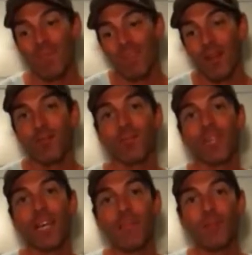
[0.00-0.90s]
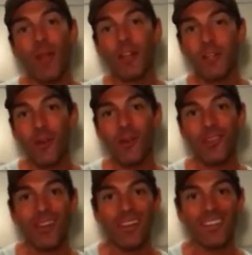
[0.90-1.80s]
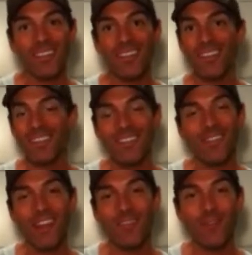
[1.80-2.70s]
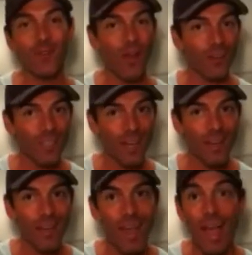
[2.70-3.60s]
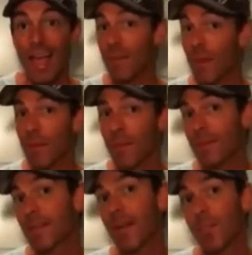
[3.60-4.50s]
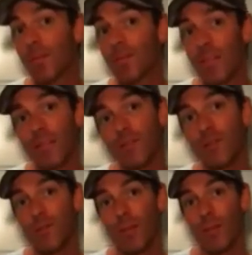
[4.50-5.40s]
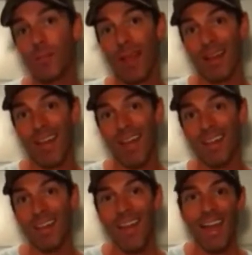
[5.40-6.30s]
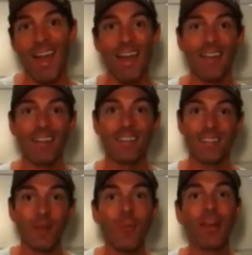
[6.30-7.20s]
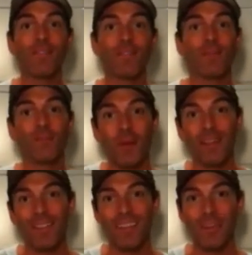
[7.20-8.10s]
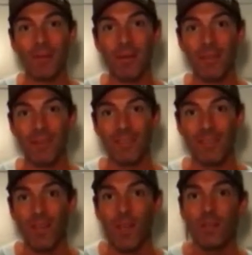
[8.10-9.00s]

You know, like I'm trying to show you, the nice thing is even after a long day and maybe a busy couple of days, you could really plan ahead and still make for some great lean and green meals.